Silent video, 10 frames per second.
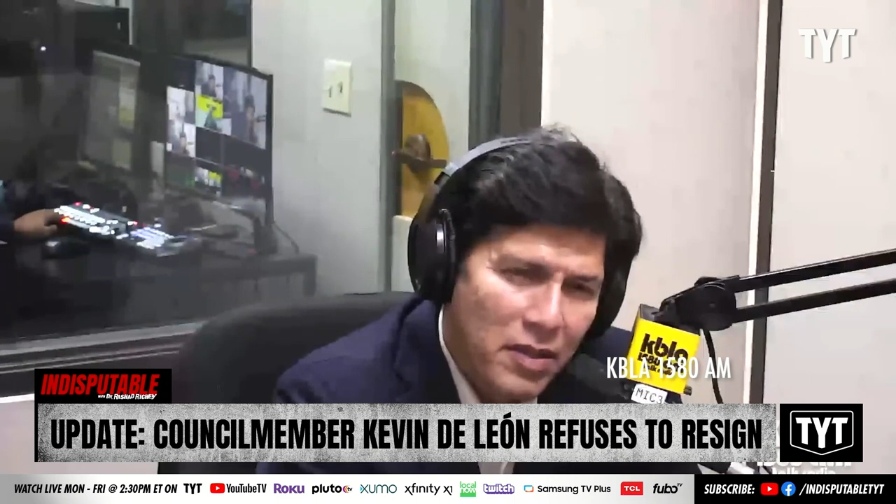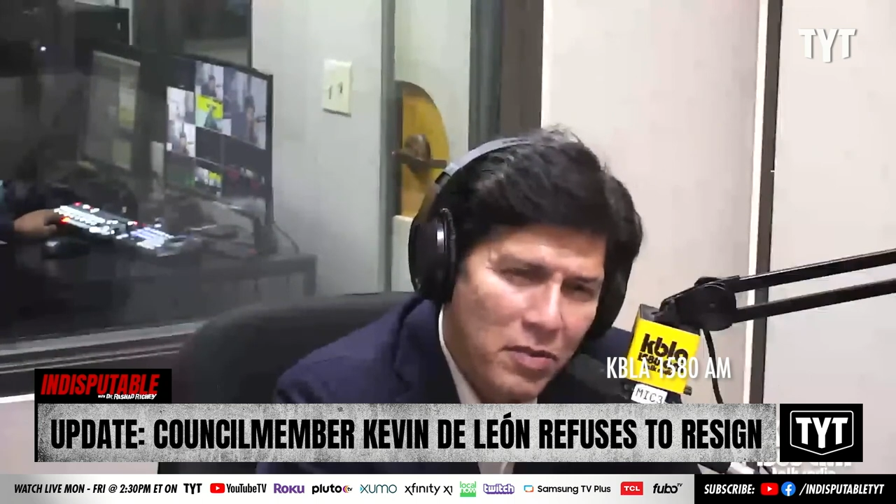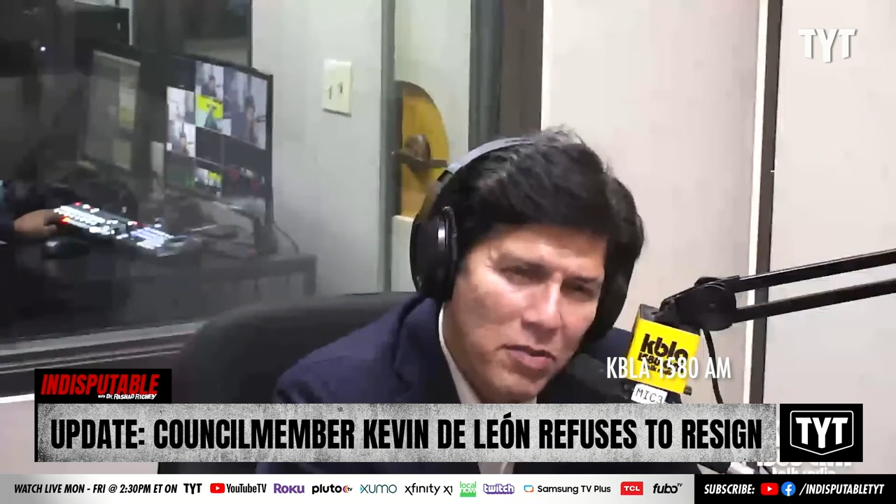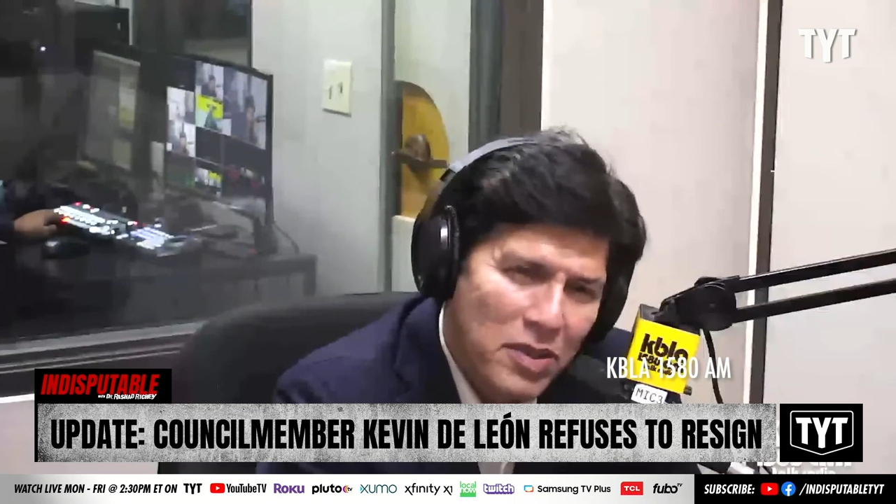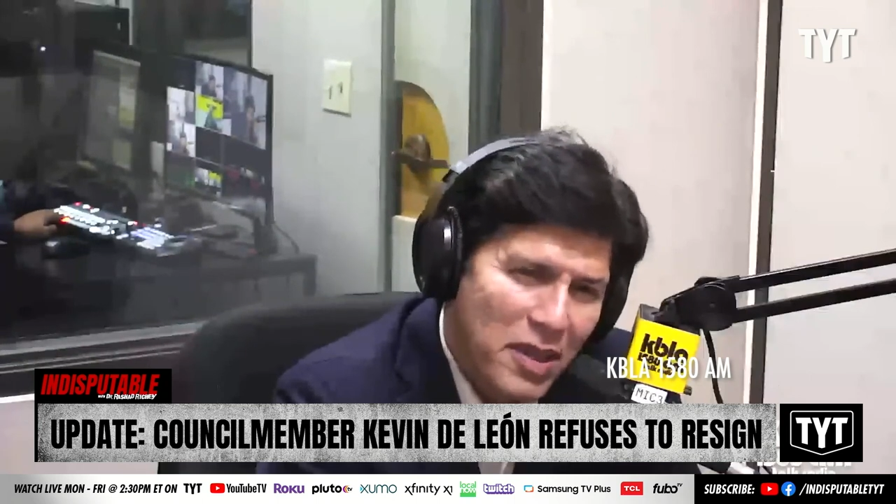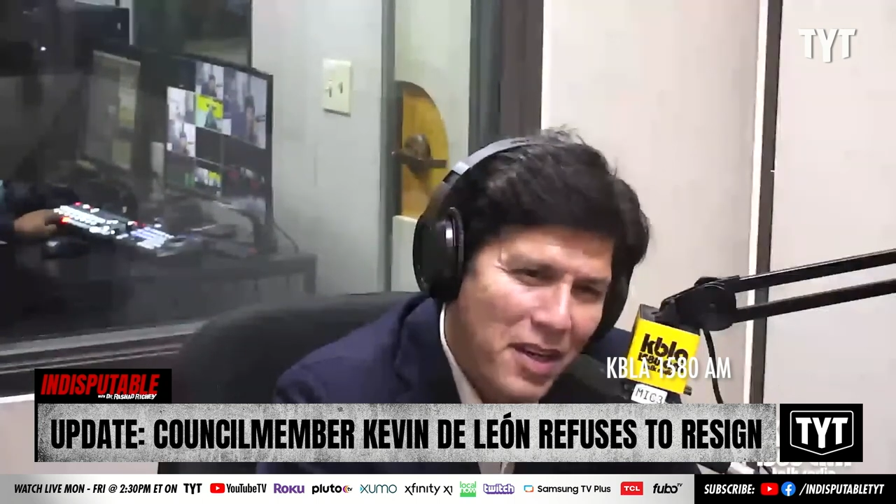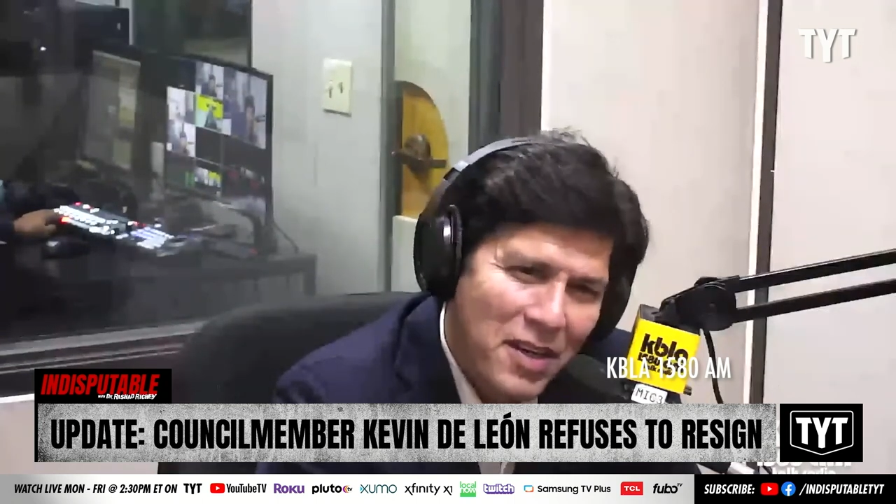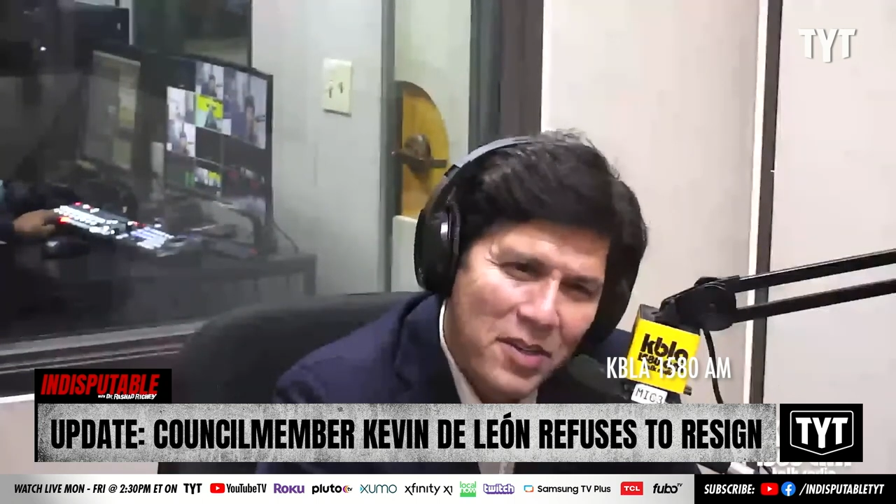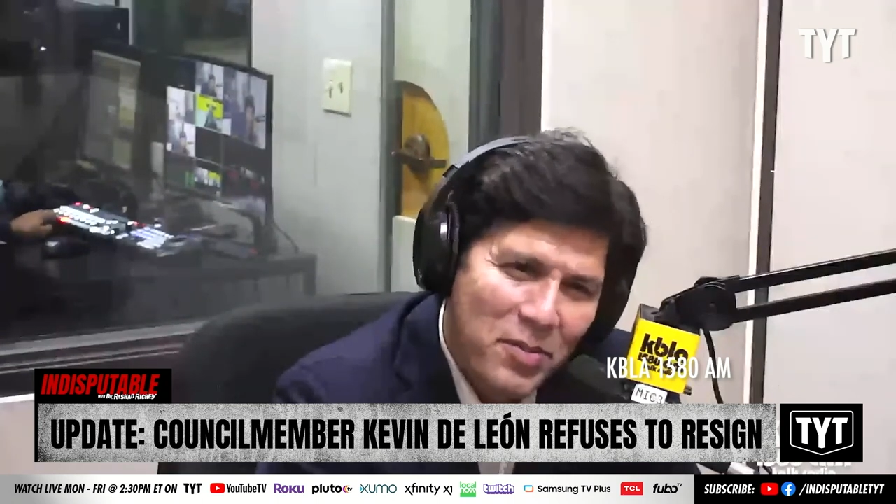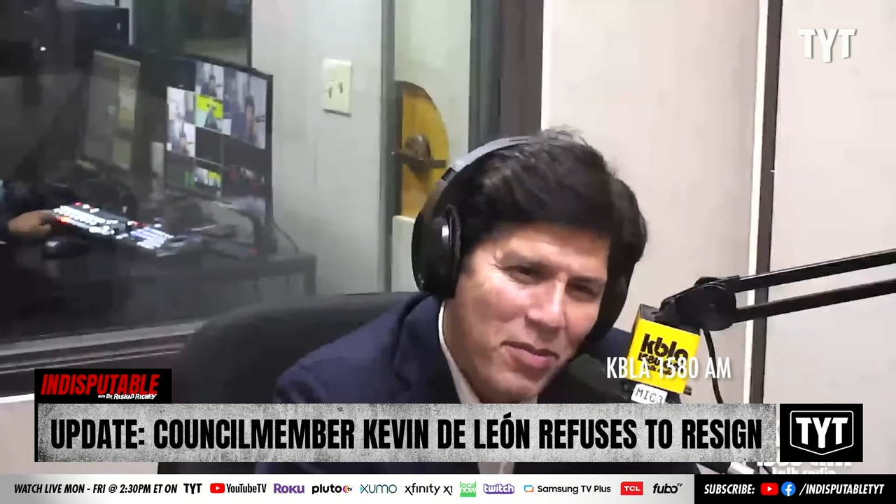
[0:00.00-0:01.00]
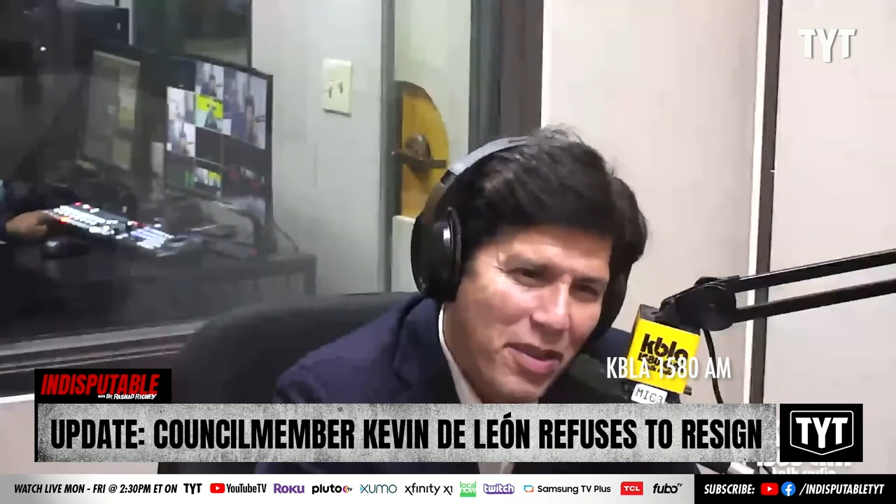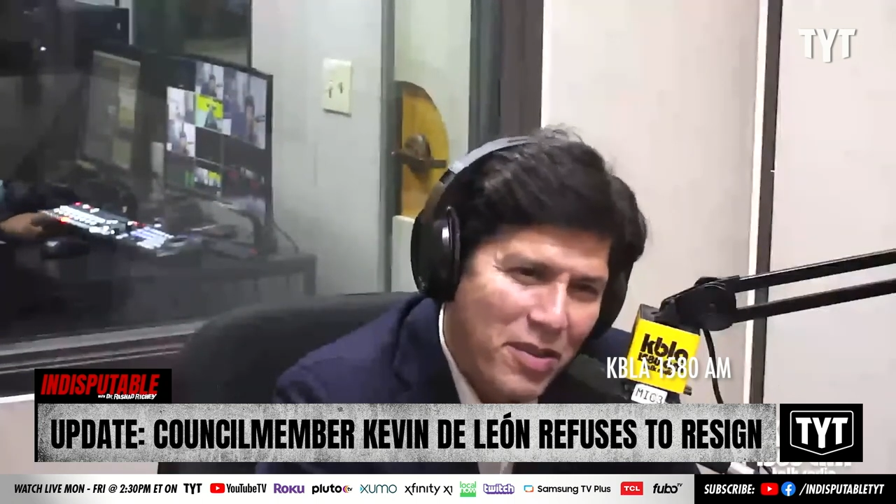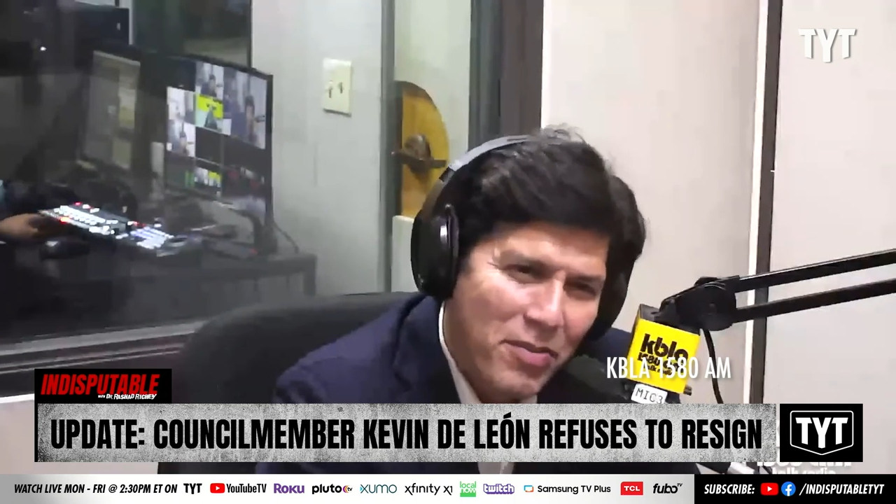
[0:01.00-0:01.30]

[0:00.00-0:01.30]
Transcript: you resign and you walk